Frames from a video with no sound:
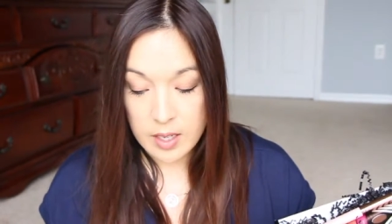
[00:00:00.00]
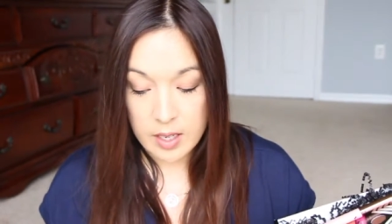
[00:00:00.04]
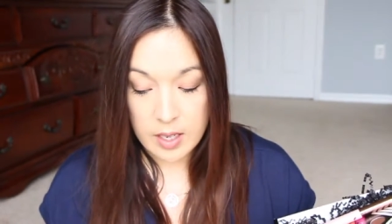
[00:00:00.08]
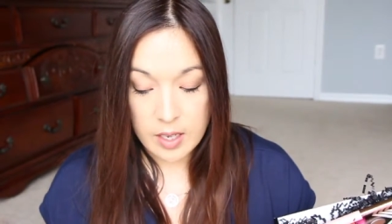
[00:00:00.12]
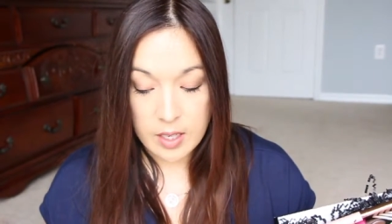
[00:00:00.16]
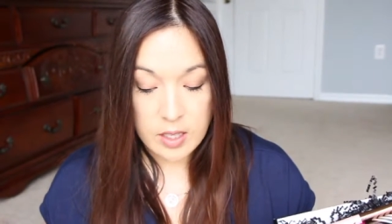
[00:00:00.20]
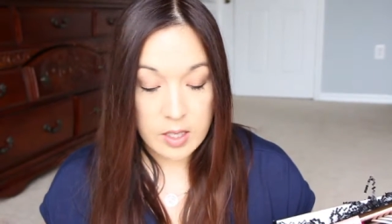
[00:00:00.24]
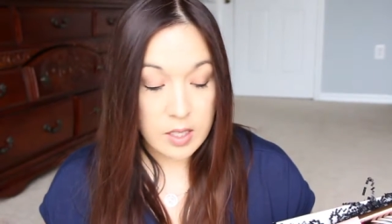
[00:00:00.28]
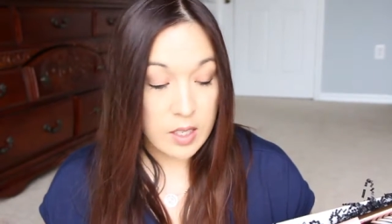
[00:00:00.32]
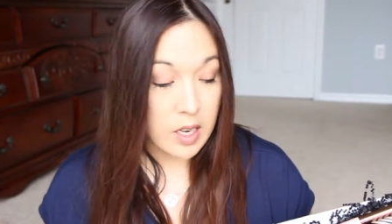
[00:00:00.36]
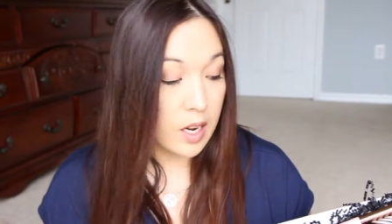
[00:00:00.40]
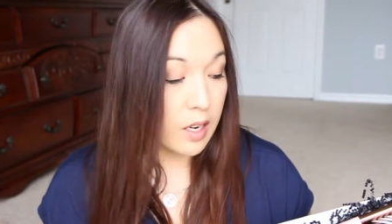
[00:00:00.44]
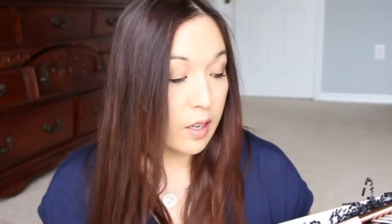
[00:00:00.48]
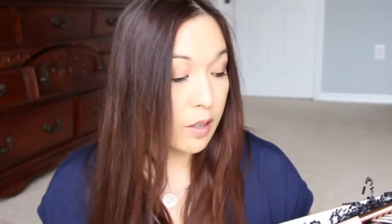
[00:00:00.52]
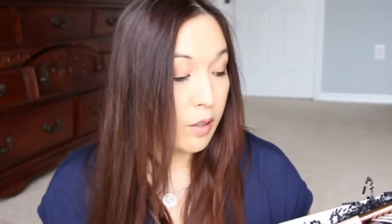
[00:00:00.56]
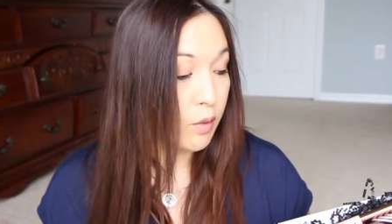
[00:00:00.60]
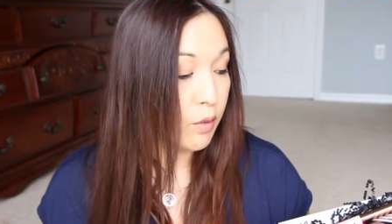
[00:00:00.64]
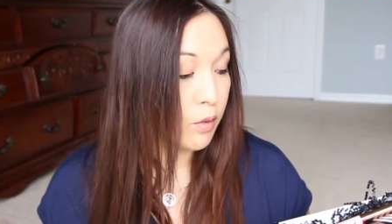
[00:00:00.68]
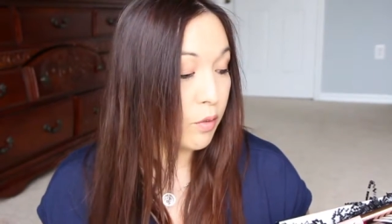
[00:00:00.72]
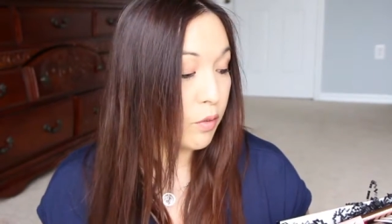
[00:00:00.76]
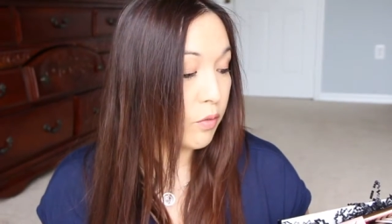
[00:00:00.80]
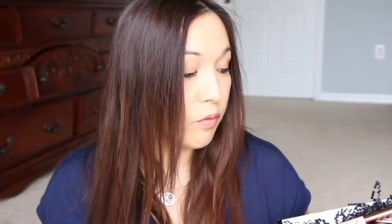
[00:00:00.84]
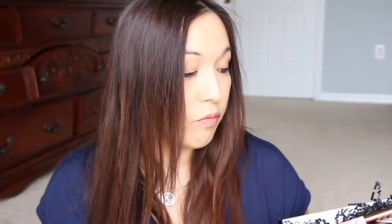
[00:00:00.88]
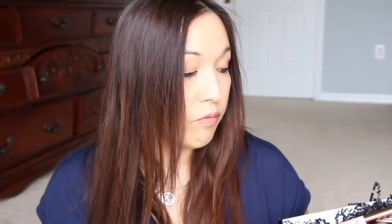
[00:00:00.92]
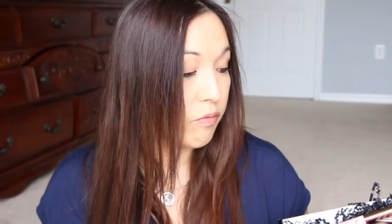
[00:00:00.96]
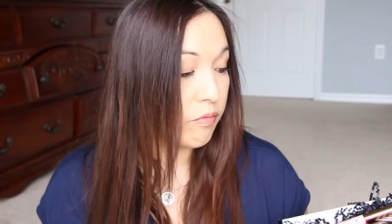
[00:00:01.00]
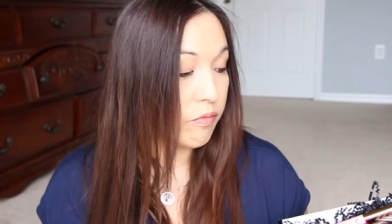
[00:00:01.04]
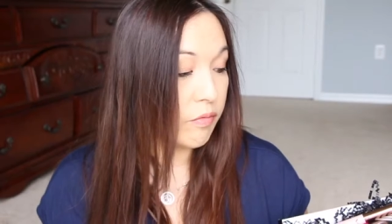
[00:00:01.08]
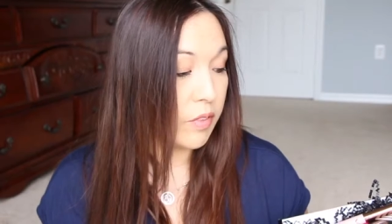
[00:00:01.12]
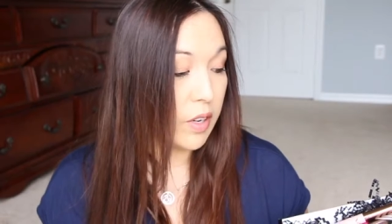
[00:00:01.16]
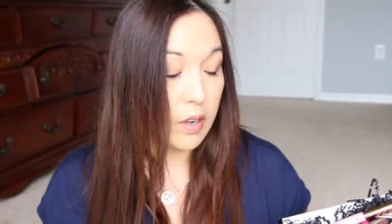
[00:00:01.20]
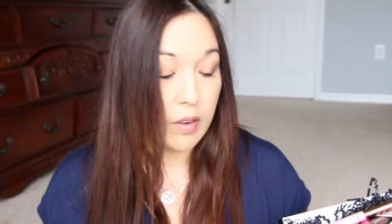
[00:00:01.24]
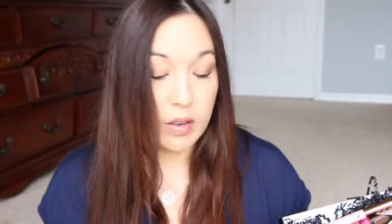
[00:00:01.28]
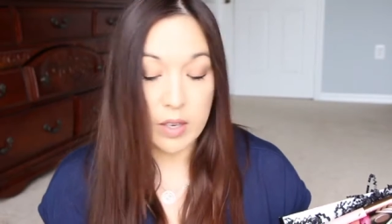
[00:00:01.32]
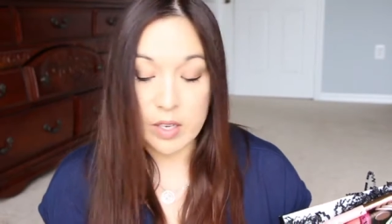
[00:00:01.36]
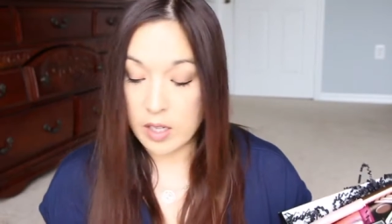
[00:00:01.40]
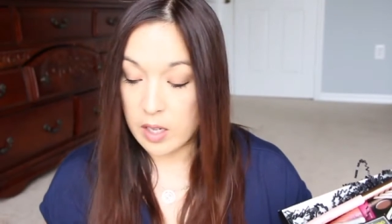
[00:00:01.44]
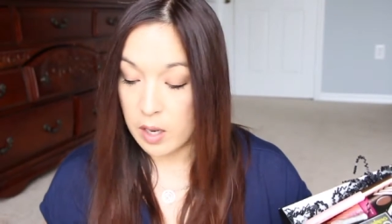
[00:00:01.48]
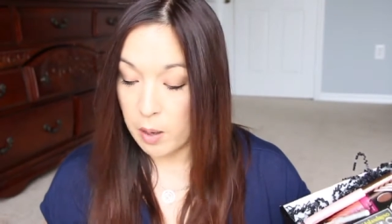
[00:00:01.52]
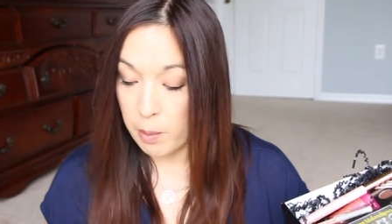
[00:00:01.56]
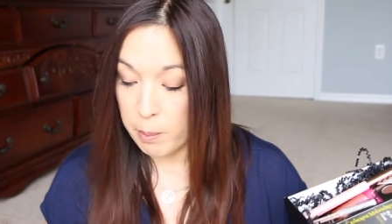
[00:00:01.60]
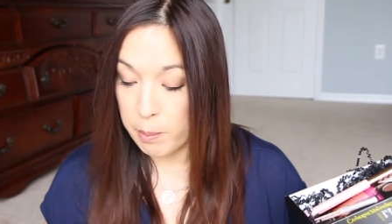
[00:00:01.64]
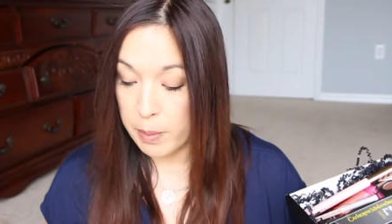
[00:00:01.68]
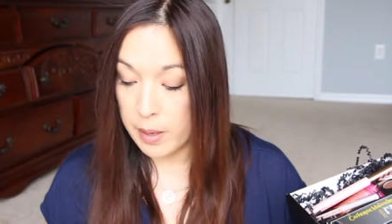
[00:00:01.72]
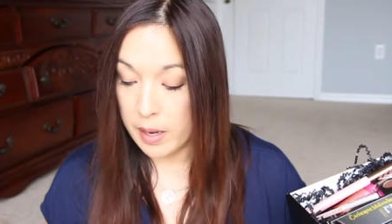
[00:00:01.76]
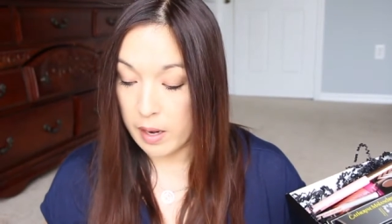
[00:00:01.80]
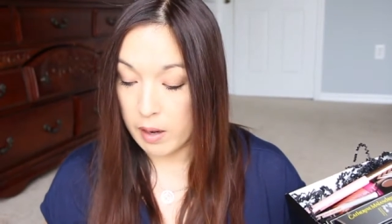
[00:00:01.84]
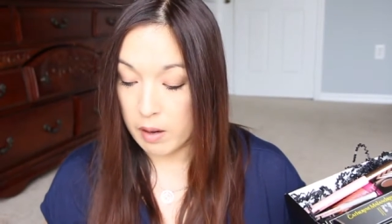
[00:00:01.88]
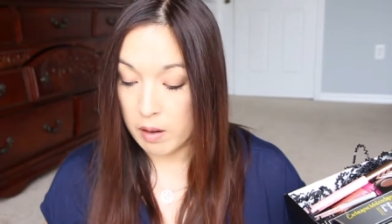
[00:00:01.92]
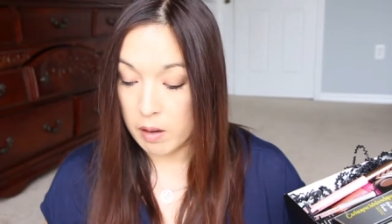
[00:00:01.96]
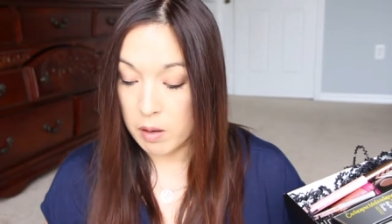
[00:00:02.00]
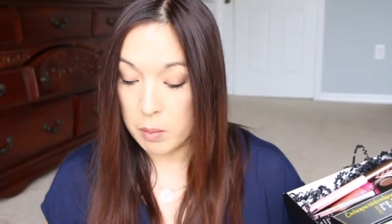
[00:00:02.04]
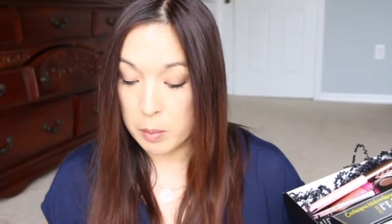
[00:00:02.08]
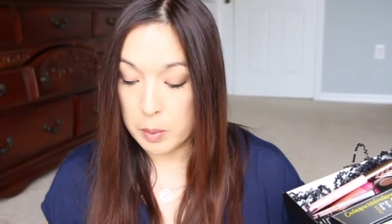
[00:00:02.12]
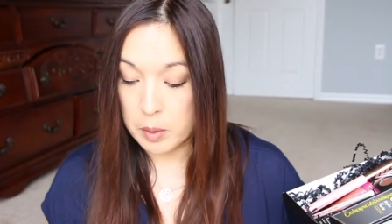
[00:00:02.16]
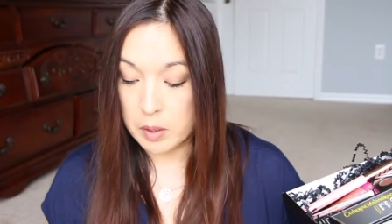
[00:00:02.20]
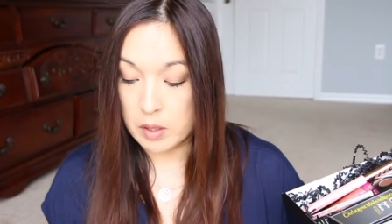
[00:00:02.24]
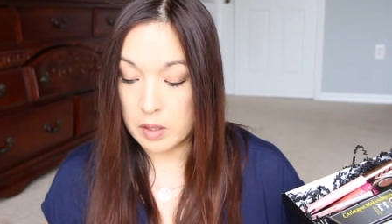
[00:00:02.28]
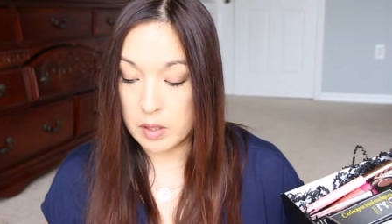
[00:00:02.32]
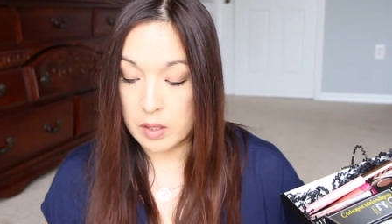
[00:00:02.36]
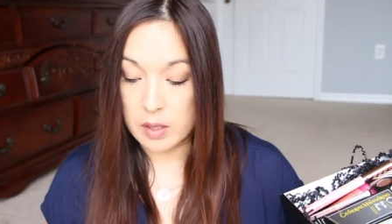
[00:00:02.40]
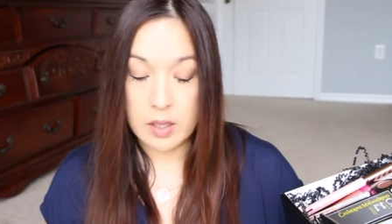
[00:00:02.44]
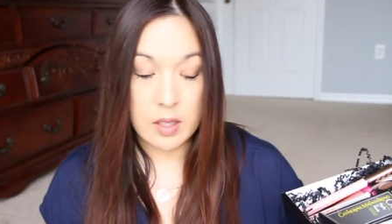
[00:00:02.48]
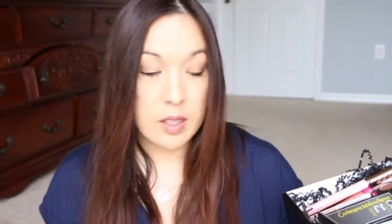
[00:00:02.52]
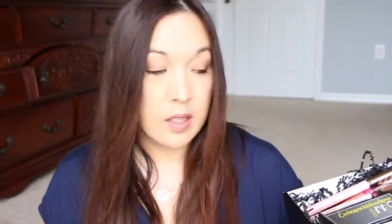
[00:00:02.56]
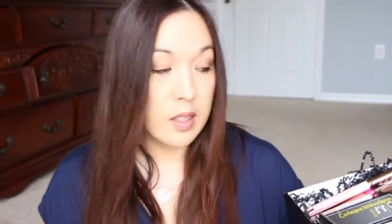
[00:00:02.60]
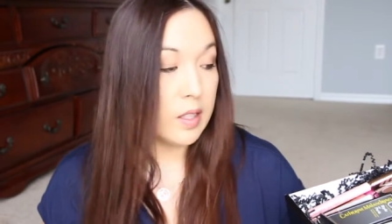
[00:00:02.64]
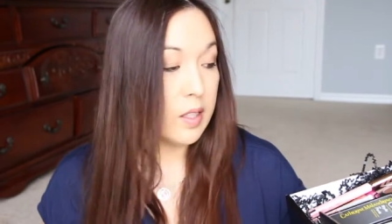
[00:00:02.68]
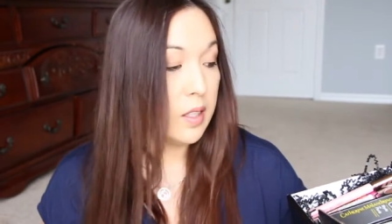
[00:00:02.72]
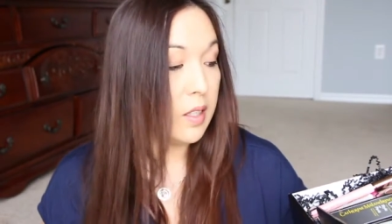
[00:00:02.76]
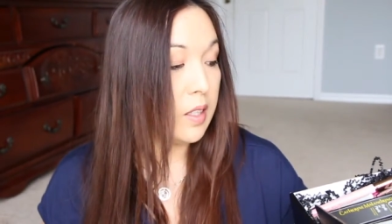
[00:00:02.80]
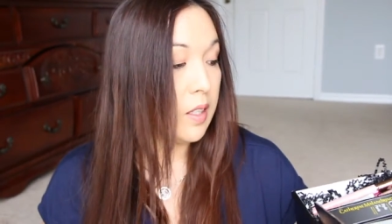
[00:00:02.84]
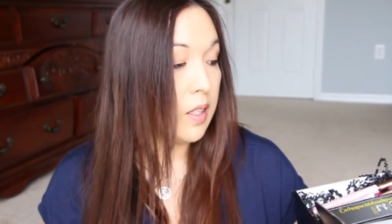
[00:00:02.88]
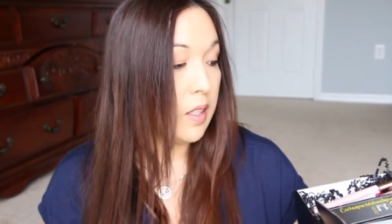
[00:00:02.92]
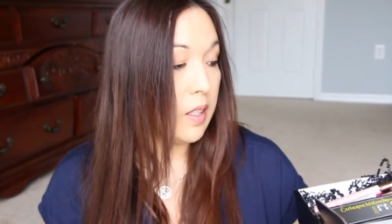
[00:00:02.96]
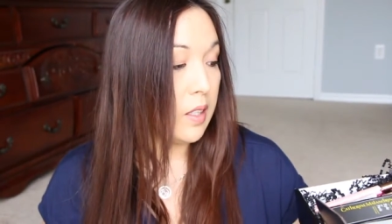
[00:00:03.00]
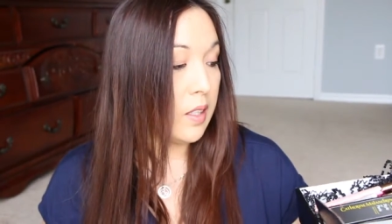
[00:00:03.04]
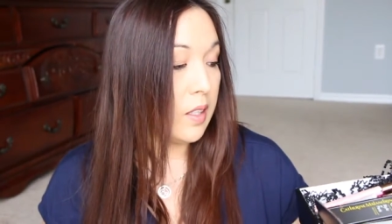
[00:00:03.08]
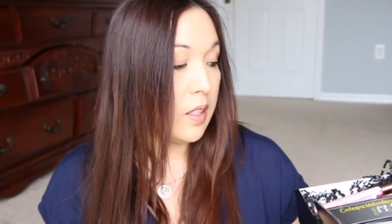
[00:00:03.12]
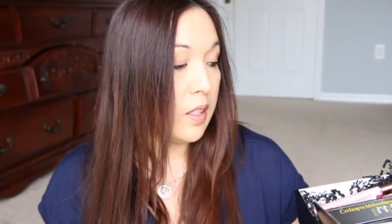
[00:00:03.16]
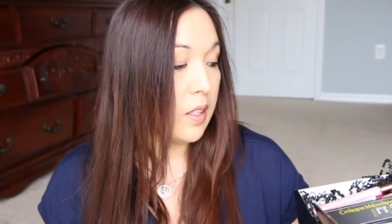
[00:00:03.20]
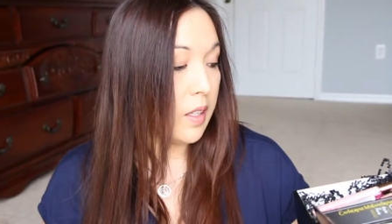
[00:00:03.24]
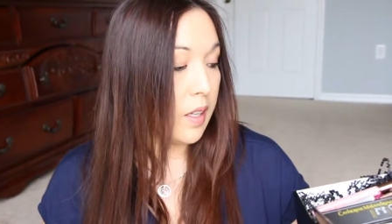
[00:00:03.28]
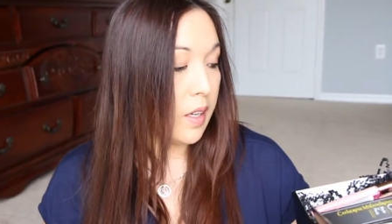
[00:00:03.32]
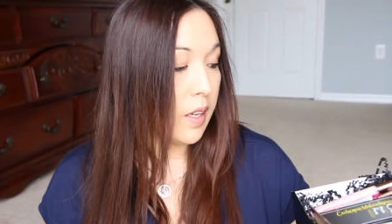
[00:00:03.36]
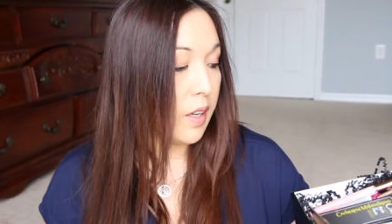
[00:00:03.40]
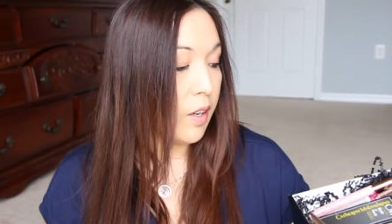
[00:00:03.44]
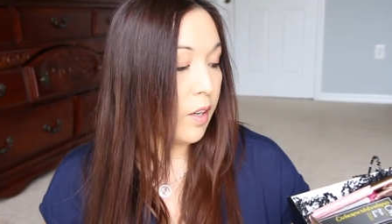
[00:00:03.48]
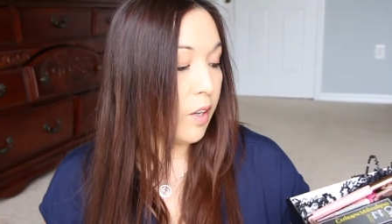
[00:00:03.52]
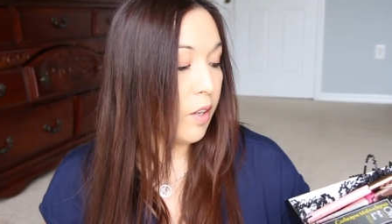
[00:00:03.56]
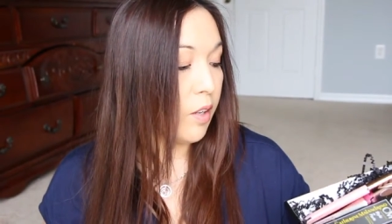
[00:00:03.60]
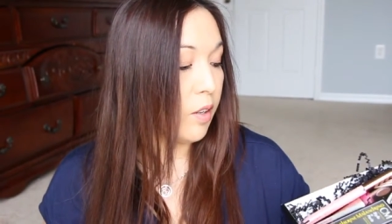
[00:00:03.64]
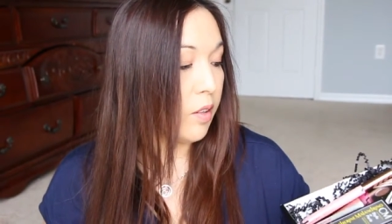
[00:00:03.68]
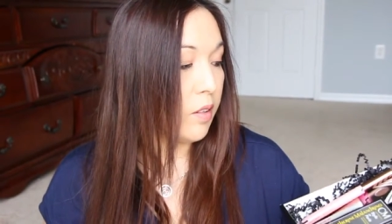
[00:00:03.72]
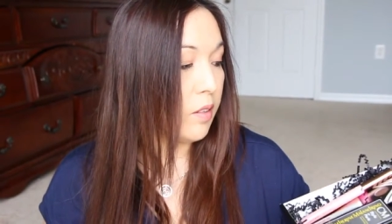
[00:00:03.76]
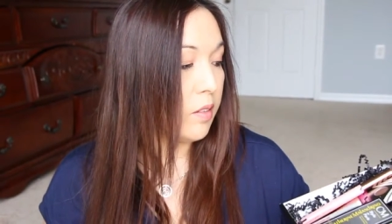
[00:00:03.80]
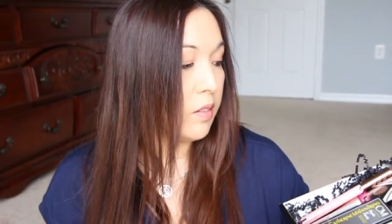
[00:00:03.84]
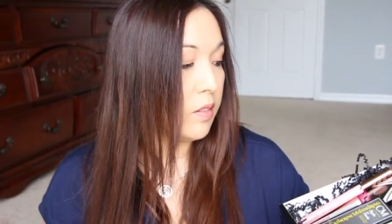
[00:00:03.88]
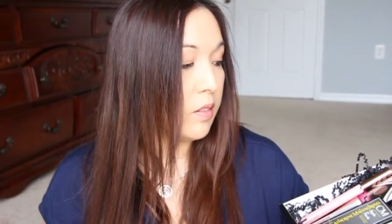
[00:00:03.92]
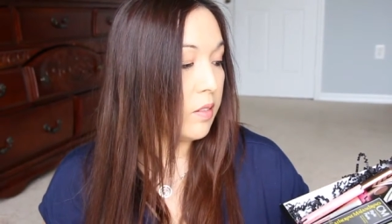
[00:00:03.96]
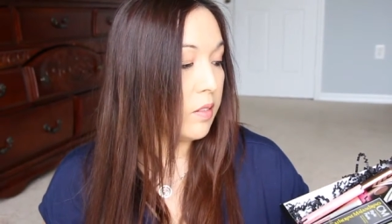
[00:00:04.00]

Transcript: It's kind of very comparable. I don't know.